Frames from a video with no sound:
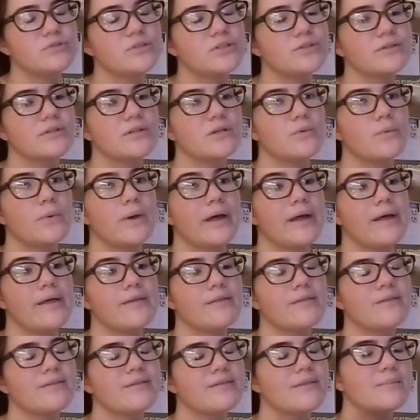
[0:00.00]
dealing with
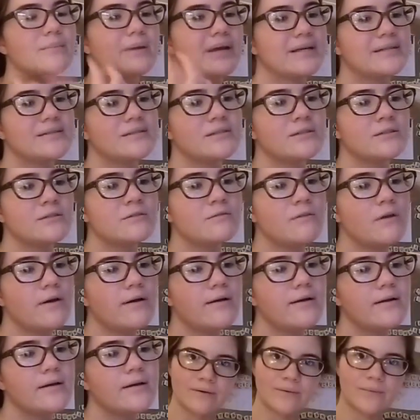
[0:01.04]
the basics of
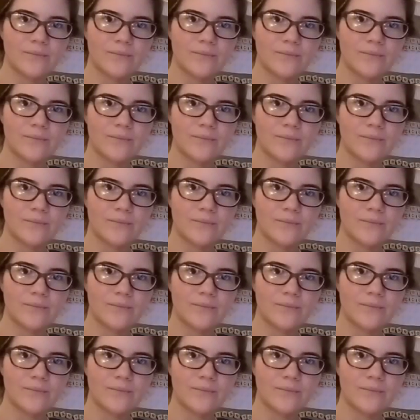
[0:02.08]
art.